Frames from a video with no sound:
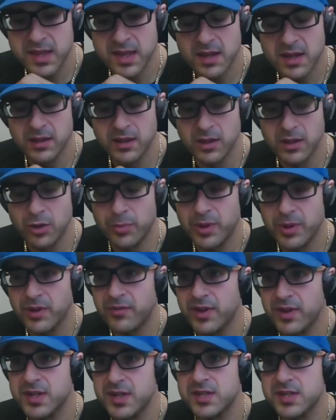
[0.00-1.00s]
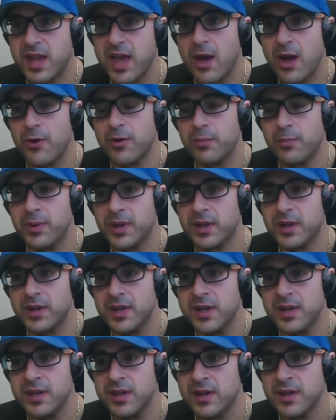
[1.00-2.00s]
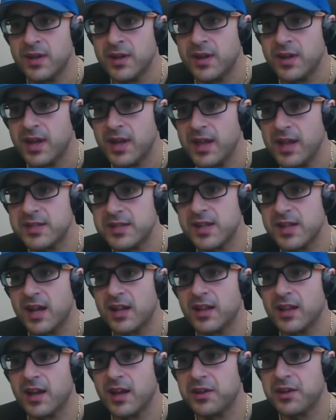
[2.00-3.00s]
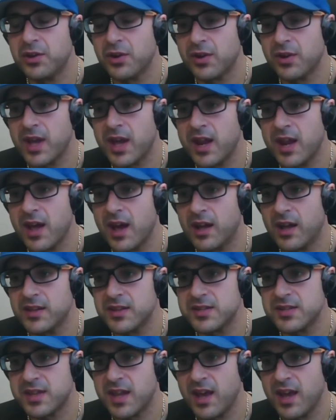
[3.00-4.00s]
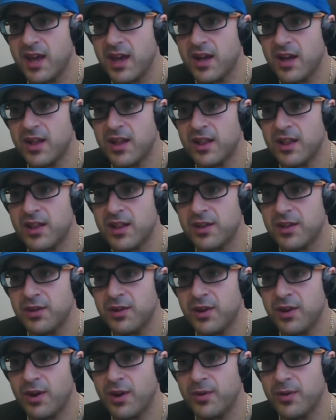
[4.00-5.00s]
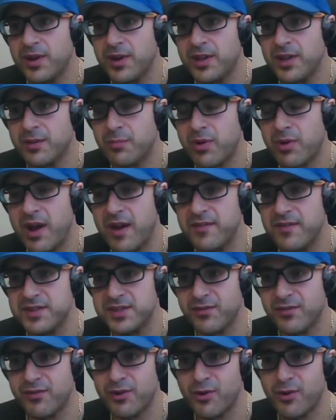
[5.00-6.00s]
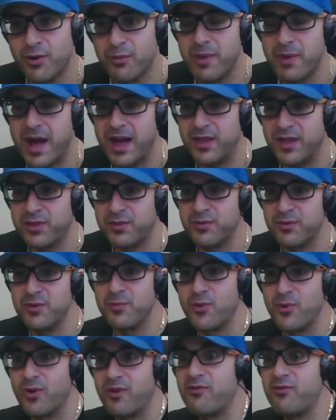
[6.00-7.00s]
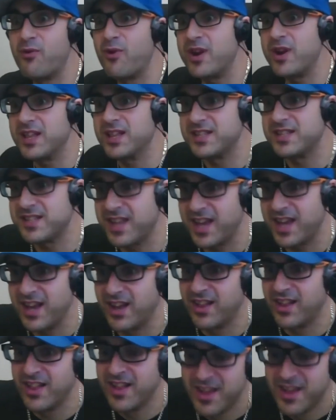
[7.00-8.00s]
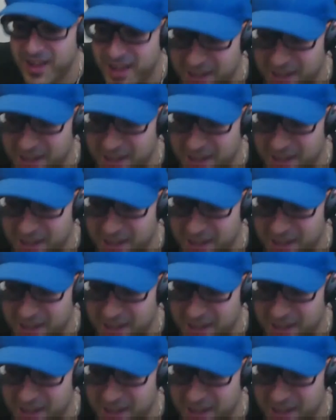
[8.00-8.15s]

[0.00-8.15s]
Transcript: a little bit of it is accountability. It's not like you're getting on the scale, in the privacy of your own bathroom, or avoiding the scale in